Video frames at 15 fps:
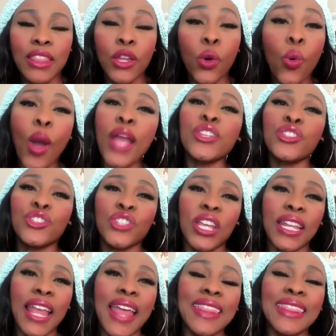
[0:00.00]
the
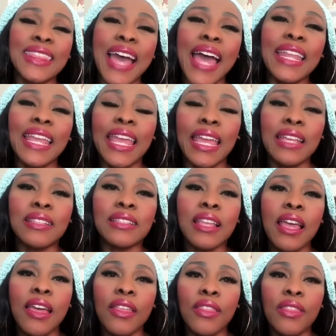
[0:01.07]
question, and that is
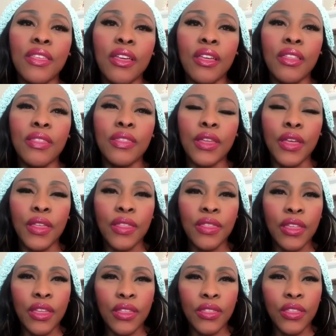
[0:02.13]

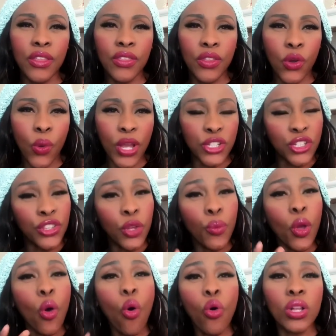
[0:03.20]
the question that
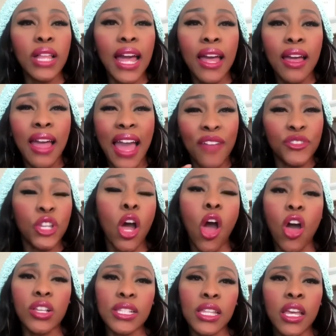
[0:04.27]
we all have to
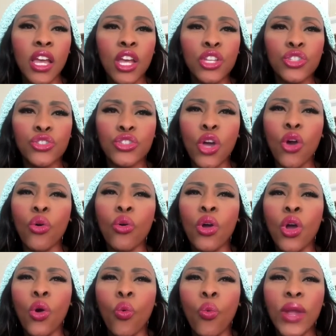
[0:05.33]
ask. So
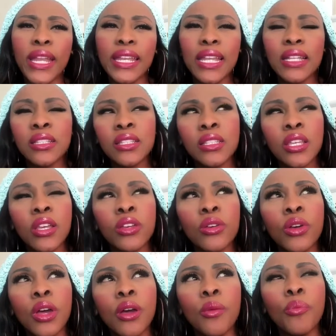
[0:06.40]
we need
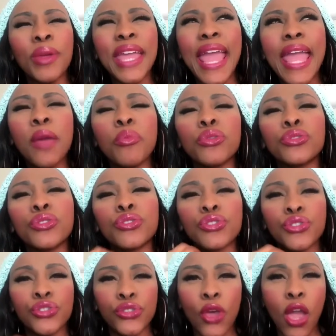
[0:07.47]
to be able to
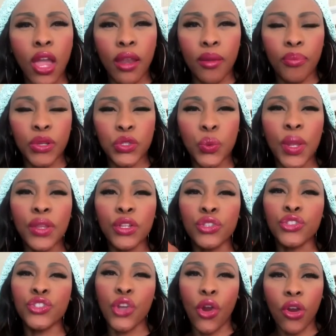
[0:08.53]
discern between the
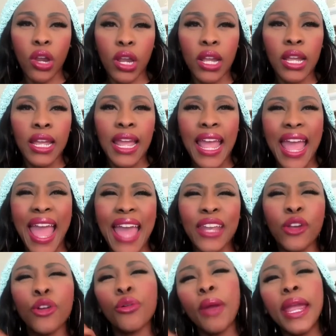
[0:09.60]
jerk and
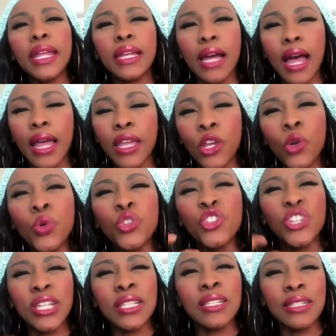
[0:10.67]
a great guy who
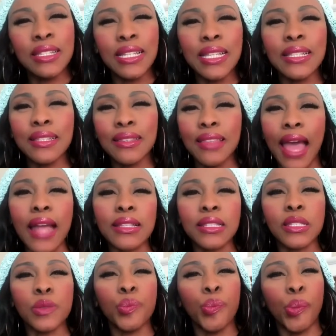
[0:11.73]
just needs that
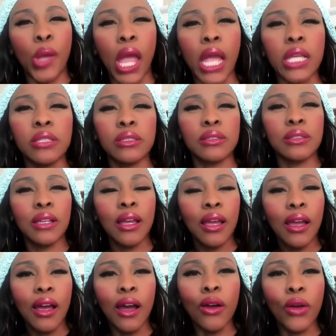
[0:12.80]
space.
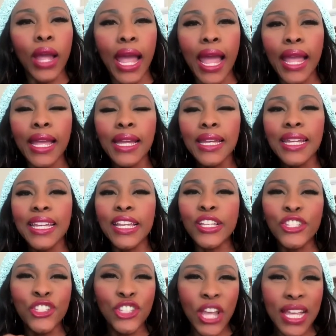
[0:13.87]
Okay,
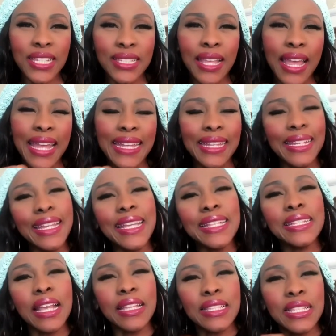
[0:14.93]
he just
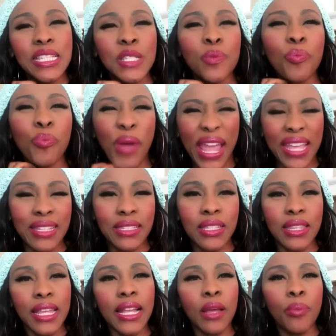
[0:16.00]
needs space
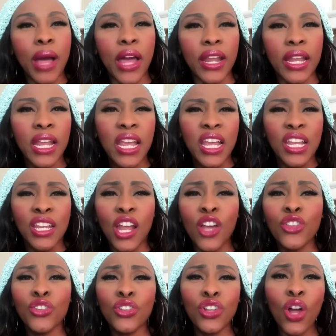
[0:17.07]
to think about it. Now,
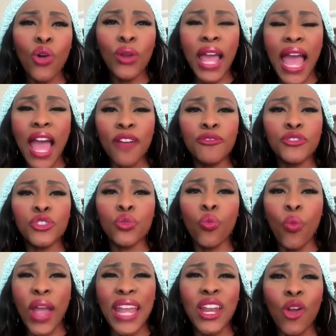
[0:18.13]
you don't have to
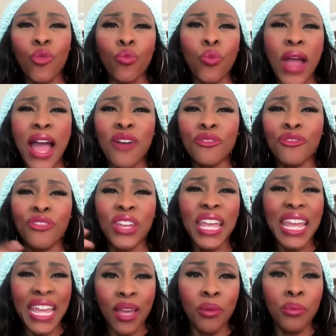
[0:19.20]
wait around for
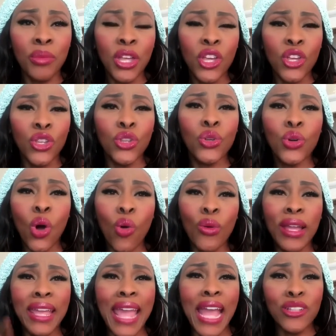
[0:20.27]
him. You
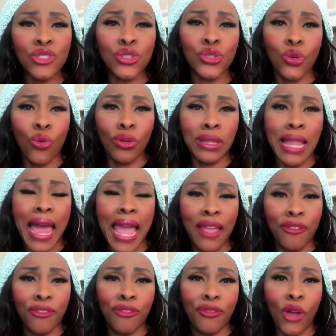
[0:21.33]
go get your
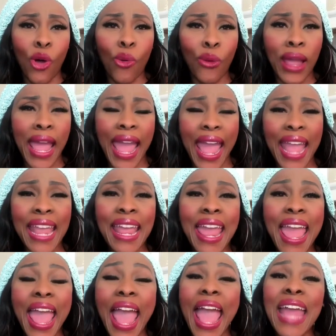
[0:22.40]
life, okay?
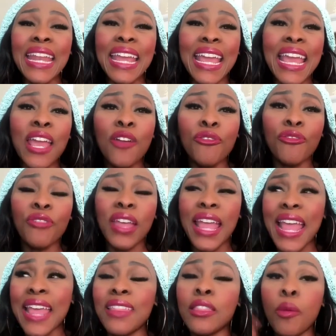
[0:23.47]
And if
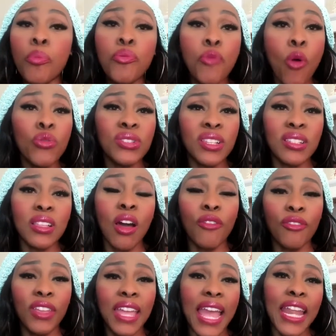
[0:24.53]
in the process
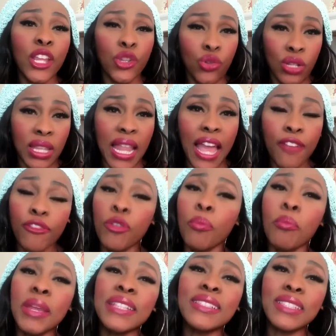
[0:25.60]
of getting your life, you
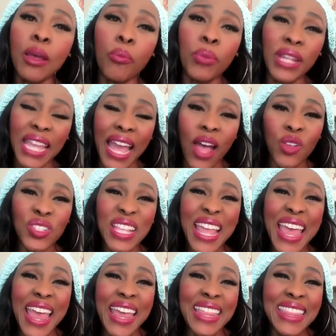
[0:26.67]
meet somebody else,
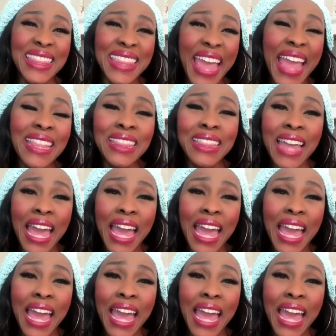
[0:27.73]
then